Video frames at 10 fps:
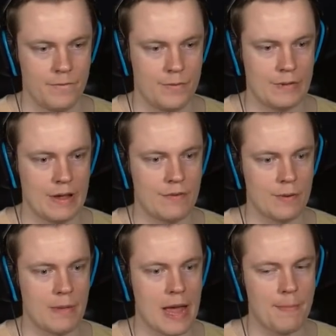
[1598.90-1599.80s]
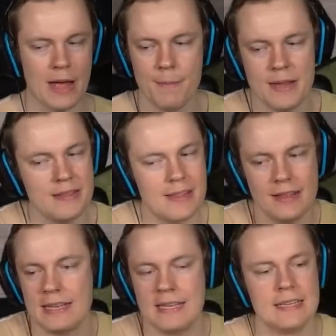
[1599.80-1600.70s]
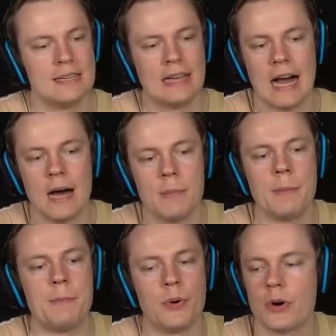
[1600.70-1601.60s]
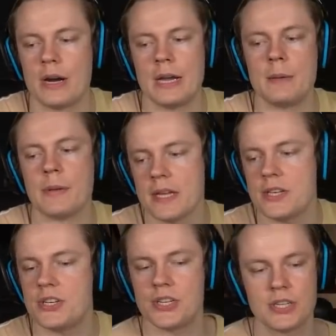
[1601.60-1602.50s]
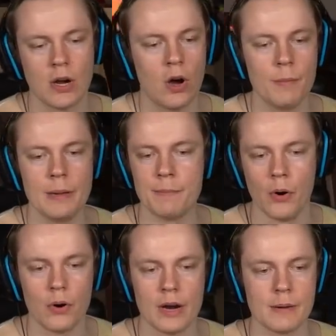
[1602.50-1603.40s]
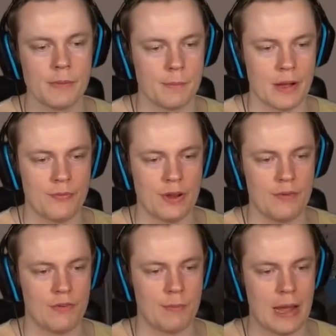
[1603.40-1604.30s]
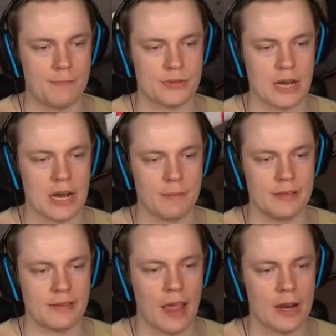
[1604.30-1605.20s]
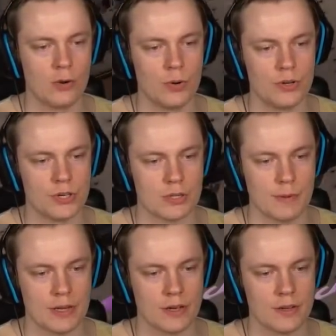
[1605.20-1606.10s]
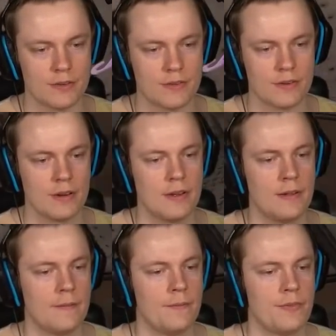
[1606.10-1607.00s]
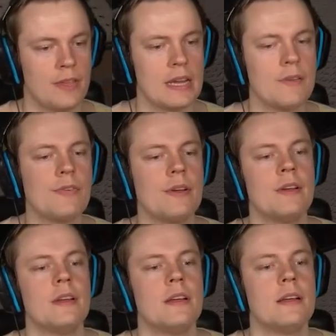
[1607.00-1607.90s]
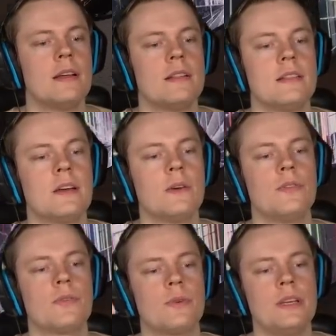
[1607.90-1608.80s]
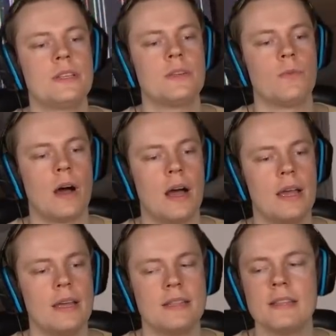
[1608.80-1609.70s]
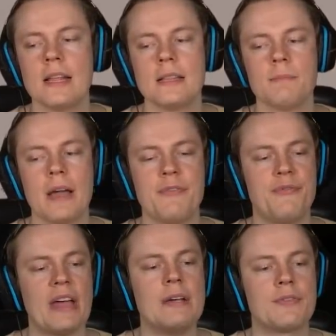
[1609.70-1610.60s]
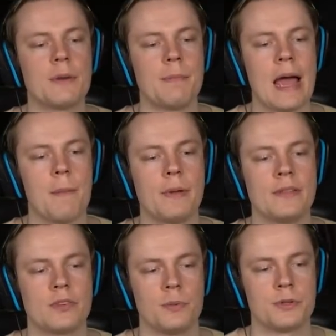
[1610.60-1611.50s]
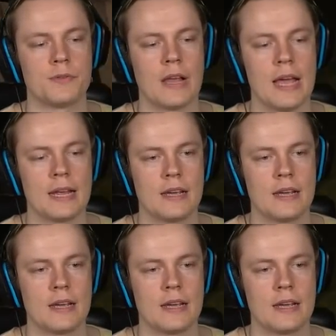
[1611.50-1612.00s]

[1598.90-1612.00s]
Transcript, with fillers: Favorite map? I mean, I'm a boring bitch. Call me boring, but my favorite map's gotta be Tanglewood just because, like, if the the reason why it's not my favorite map in terms of like